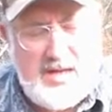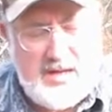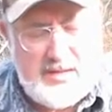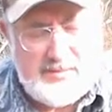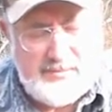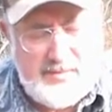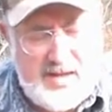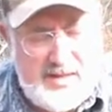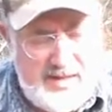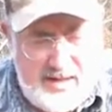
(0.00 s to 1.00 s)

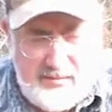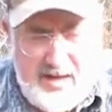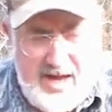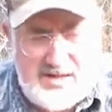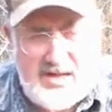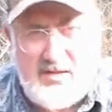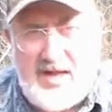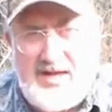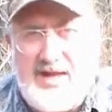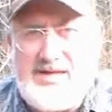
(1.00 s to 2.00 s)
But anyway, I just
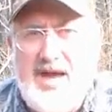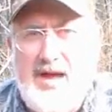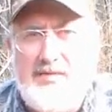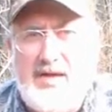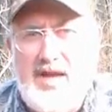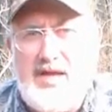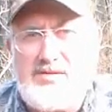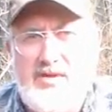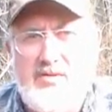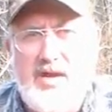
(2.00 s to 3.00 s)
thought I'd take time today
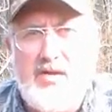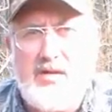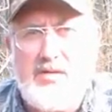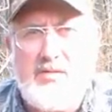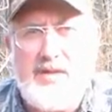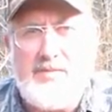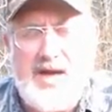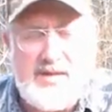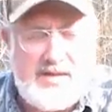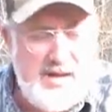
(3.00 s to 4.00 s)
to show y'all a little bit
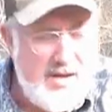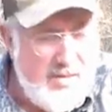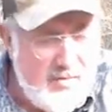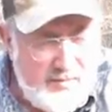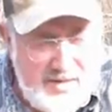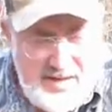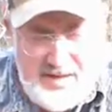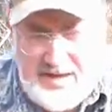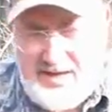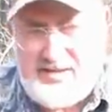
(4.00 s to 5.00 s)
about the call.
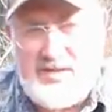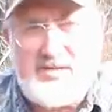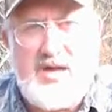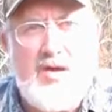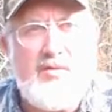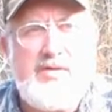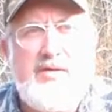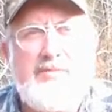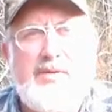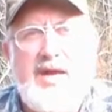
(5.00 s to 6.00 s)
Easiest call
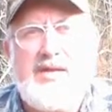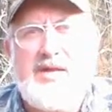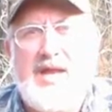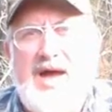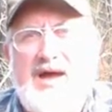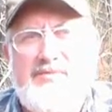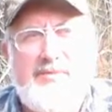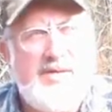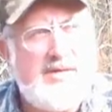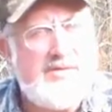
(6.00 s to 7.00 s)
you ever played in your life,
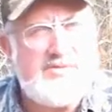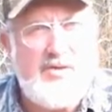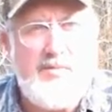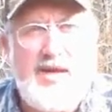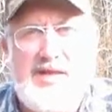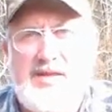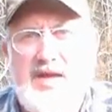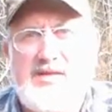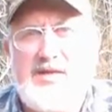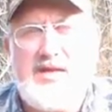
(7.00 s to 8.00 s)
but there's so many
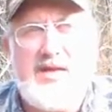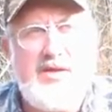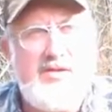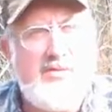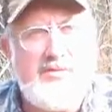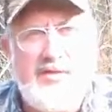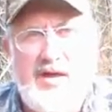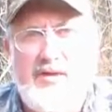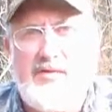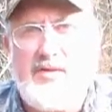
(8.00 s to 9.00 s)
things in there you'll
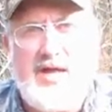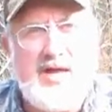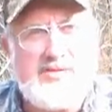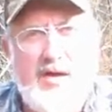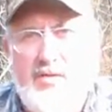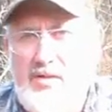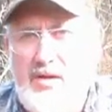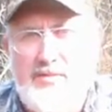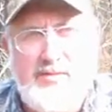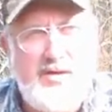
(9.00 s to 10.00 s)
never catch all
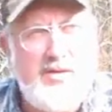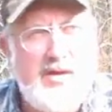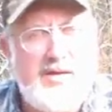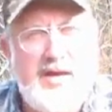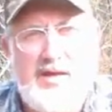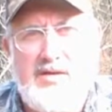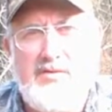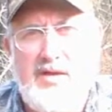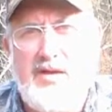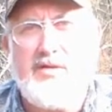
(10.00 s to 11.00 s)
of them. It'll take
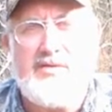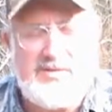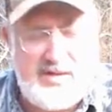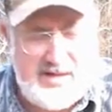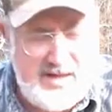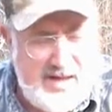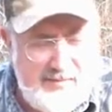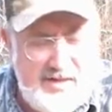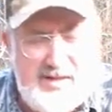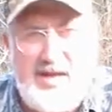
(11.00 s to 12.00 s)
you years to get
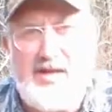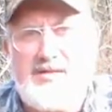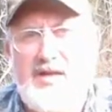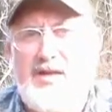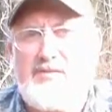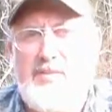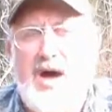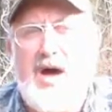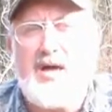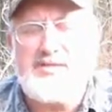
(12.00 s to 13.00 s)
everything that's in this
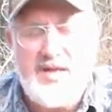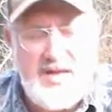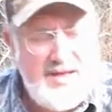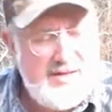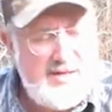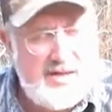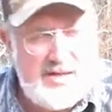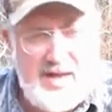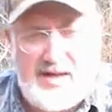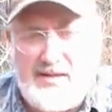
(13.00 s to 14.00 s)
box. You
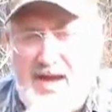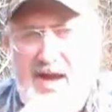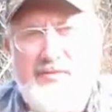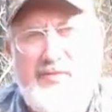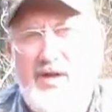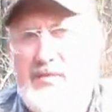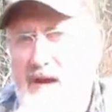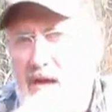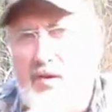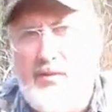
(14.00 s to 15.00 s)
can take a diaphragm
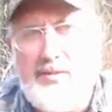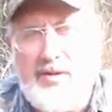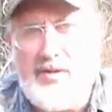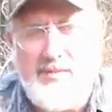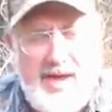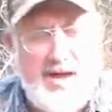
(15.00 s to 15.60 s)
call, put it in your